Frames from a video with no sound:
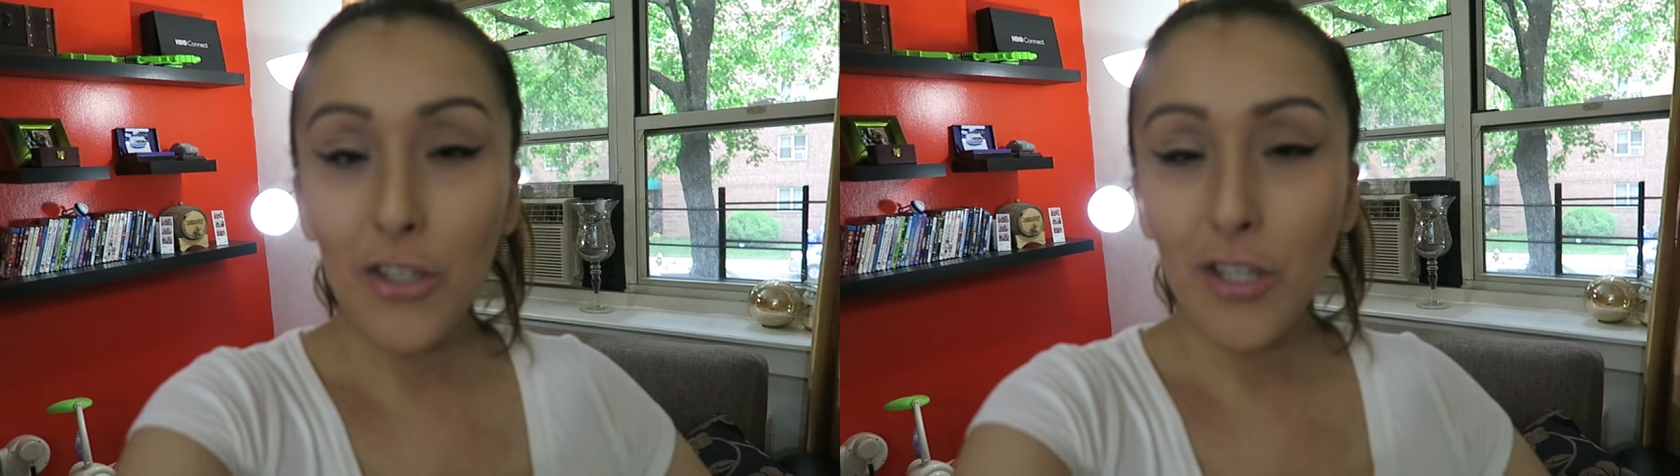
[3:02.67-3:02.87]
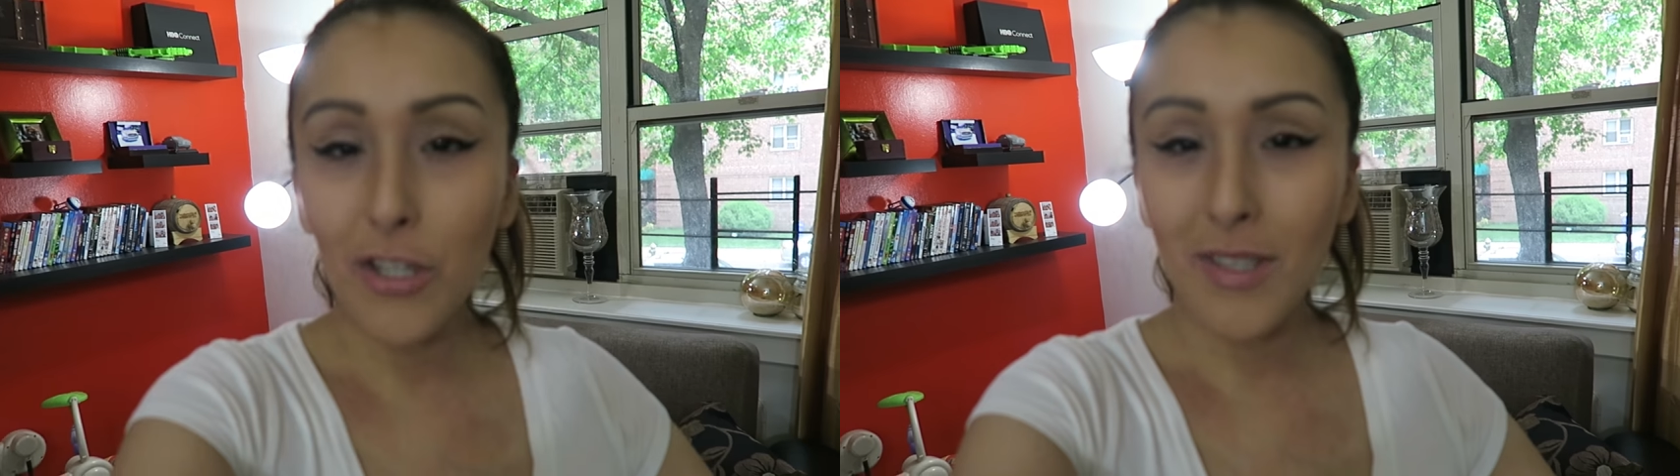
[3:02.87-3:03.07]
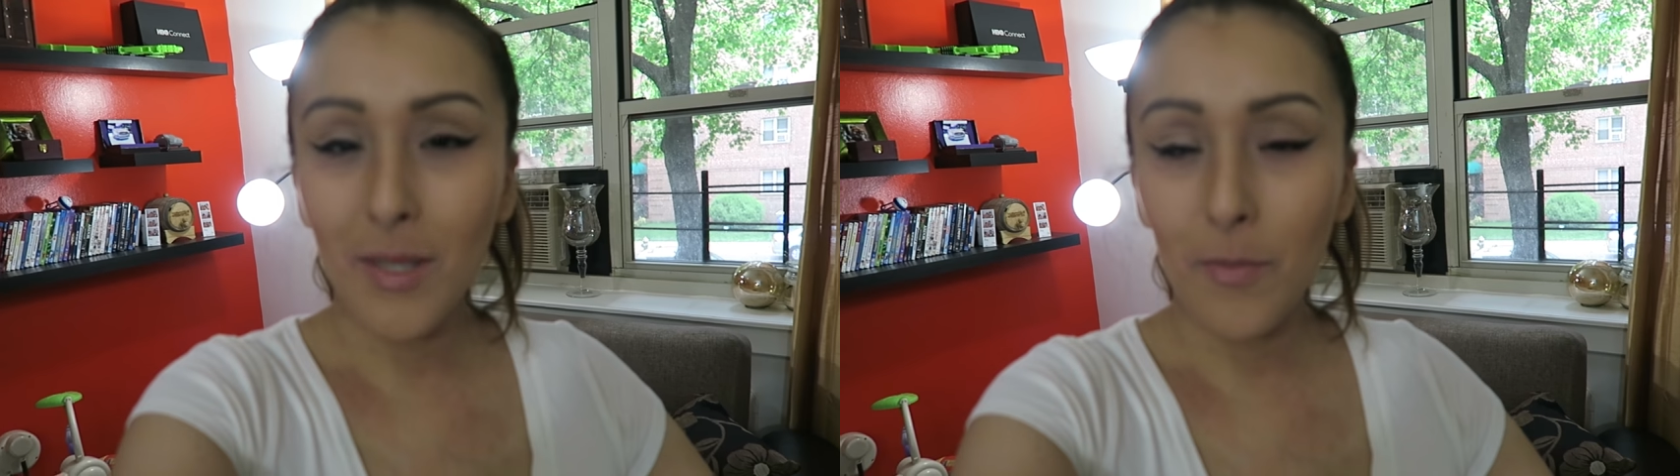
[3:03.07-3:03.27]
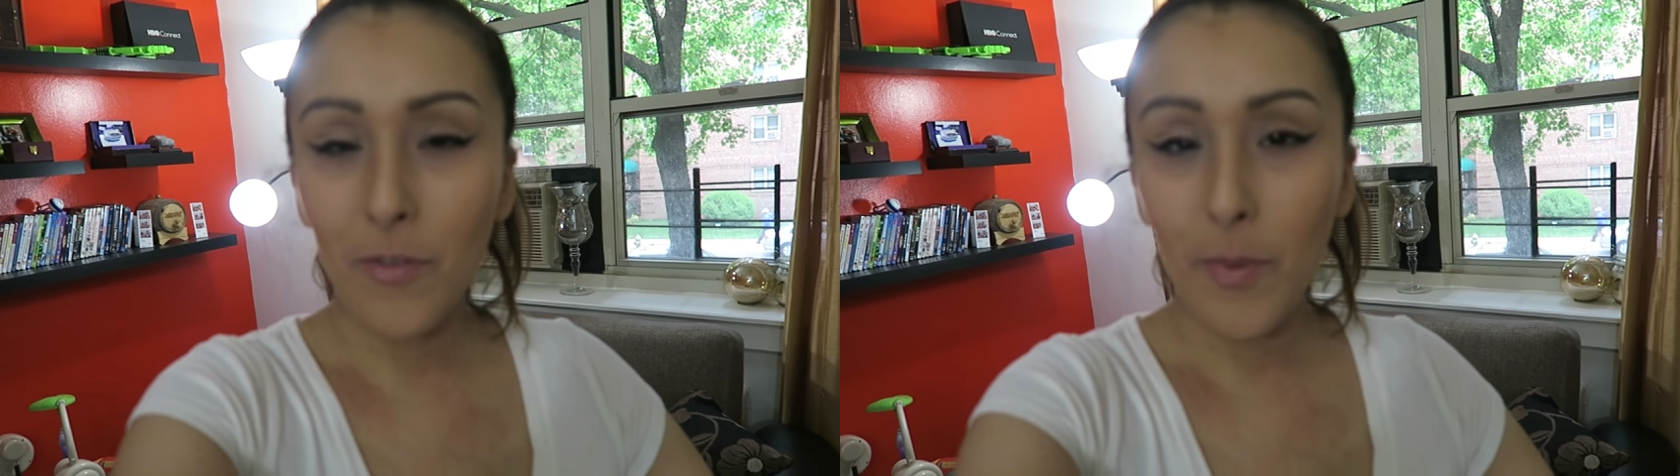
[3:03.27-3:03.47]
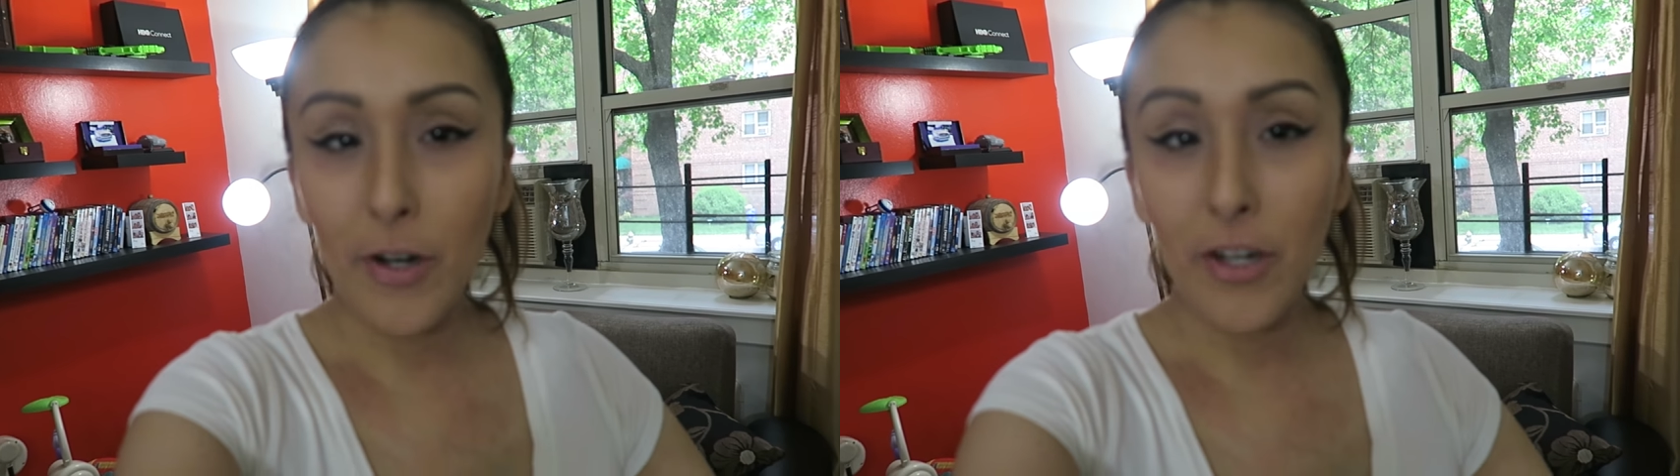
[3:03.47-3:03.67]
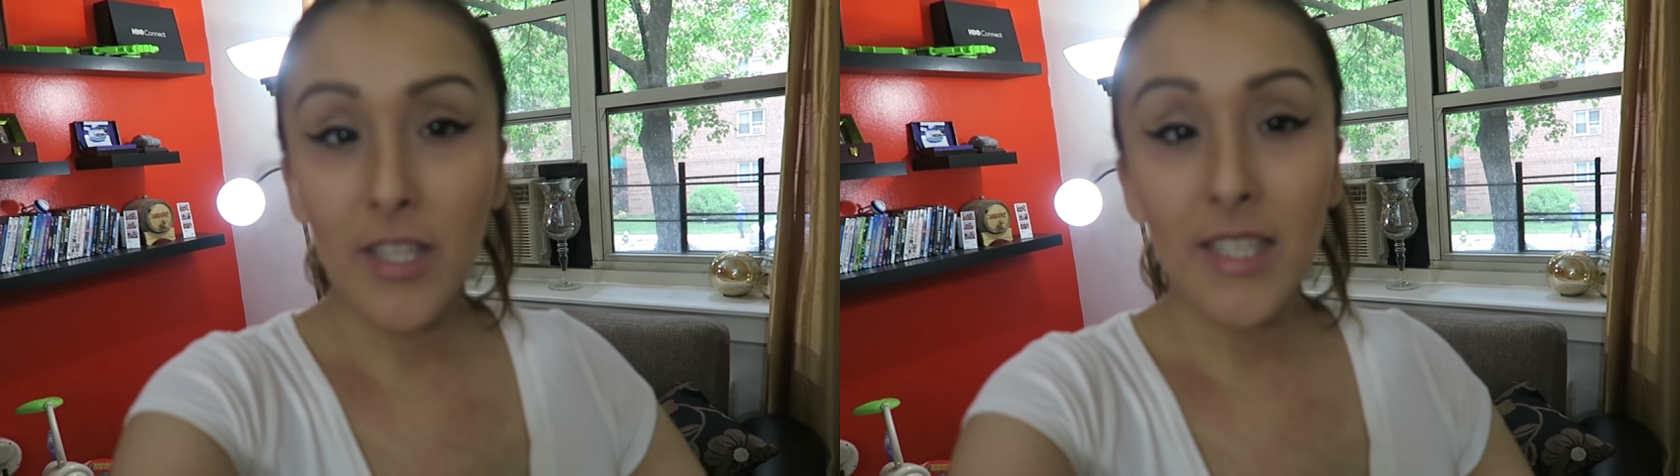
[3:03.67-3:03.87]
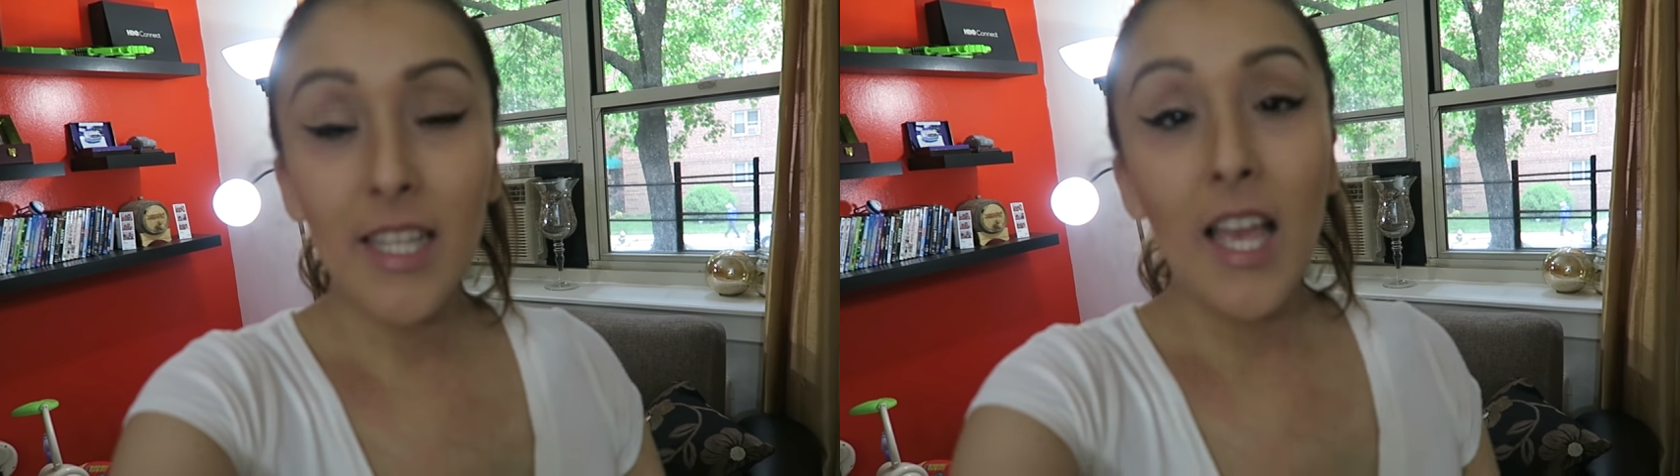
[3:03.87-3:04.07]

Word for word: Here's a little tip for parents.